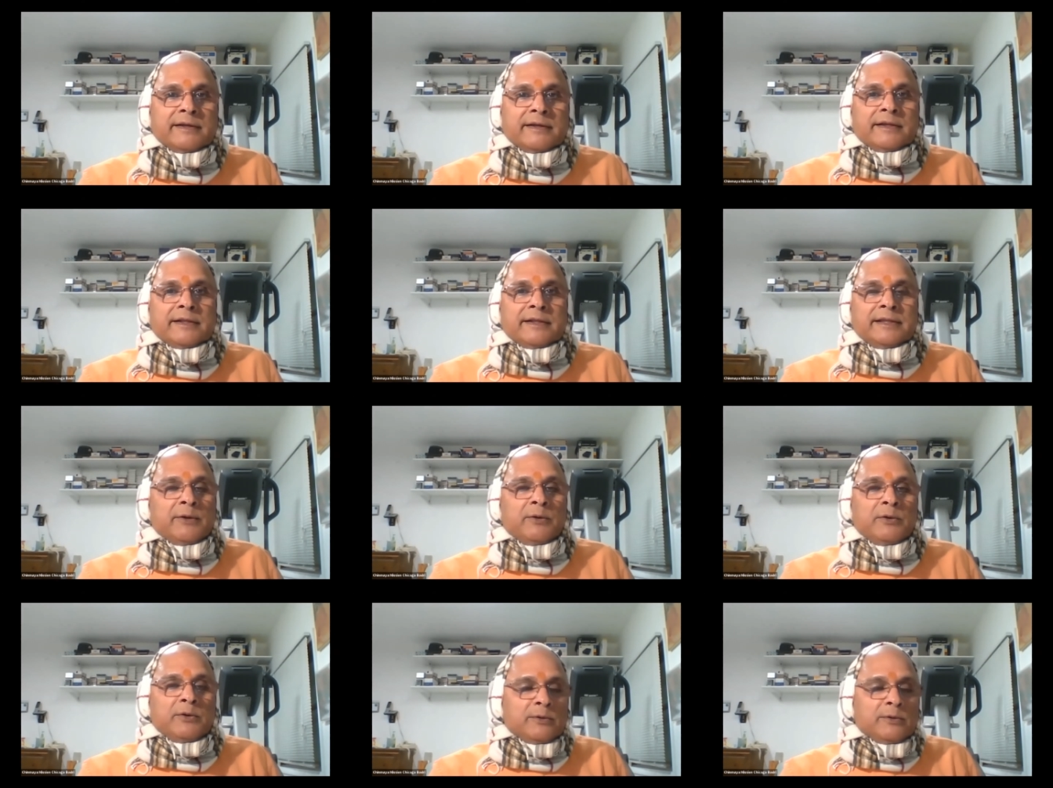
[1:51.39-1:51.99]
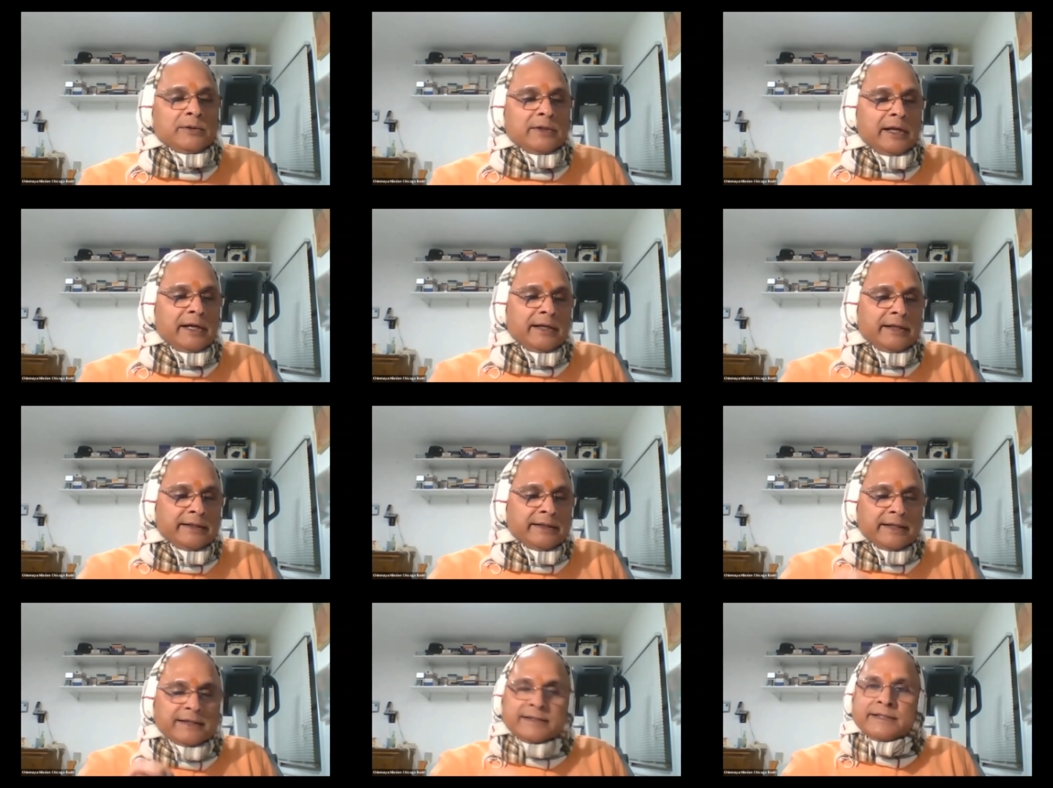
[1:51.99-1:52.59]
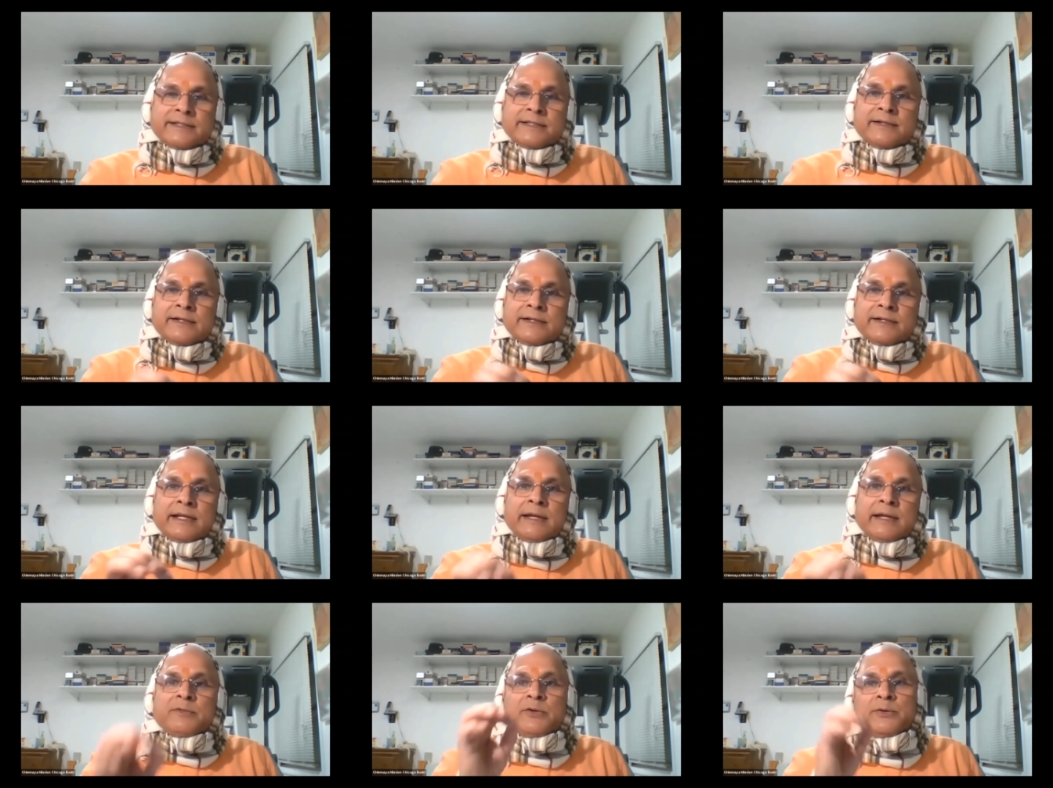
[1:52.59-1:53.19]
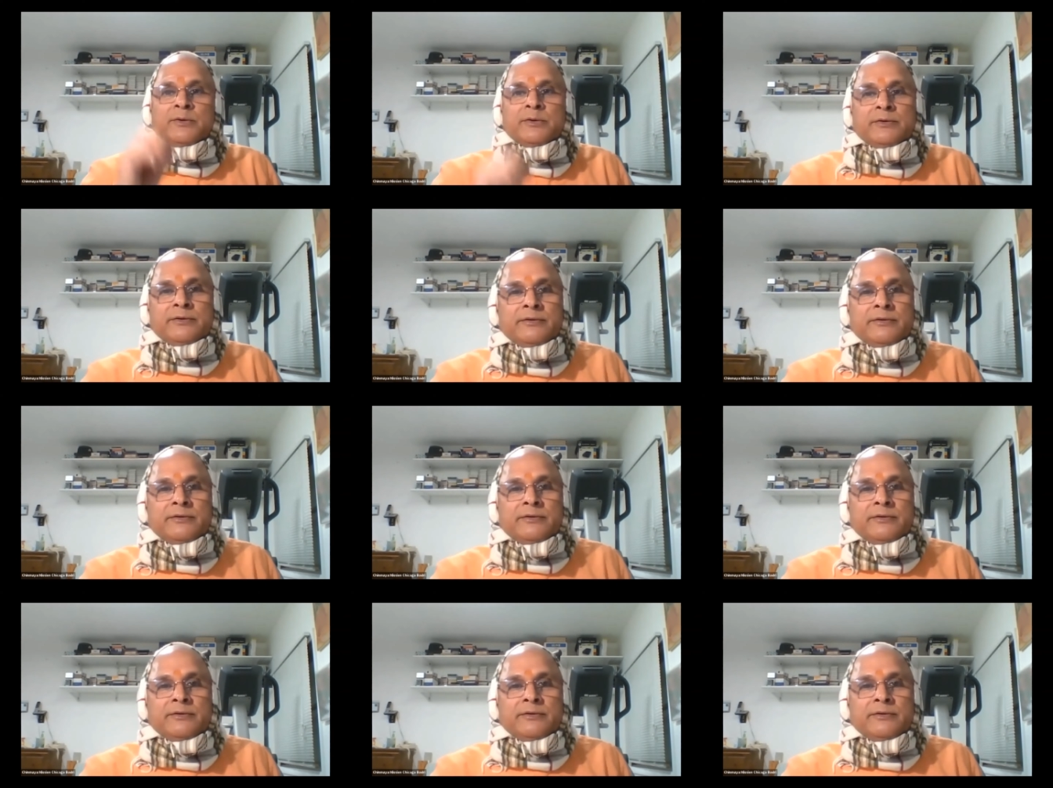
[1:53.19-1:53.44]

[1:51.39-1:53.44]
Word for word: They will know that, yes, this is the time to do.